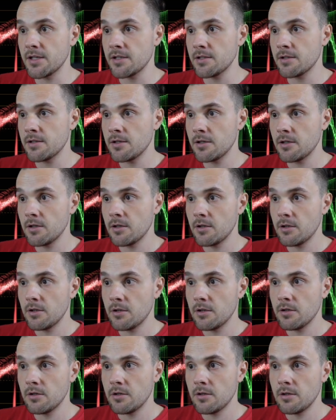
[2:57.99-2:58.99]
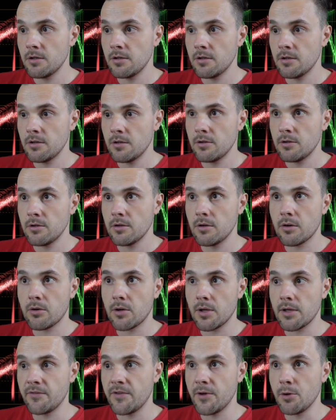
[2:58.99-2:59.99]
done,
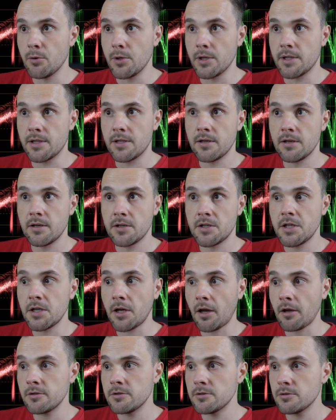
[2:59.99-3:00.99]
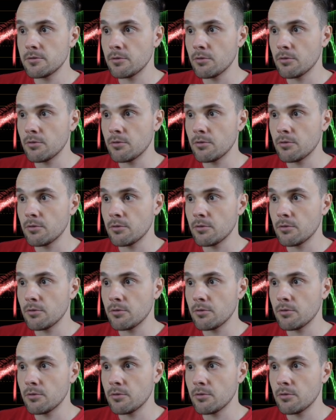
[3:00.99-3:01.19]
you can view it here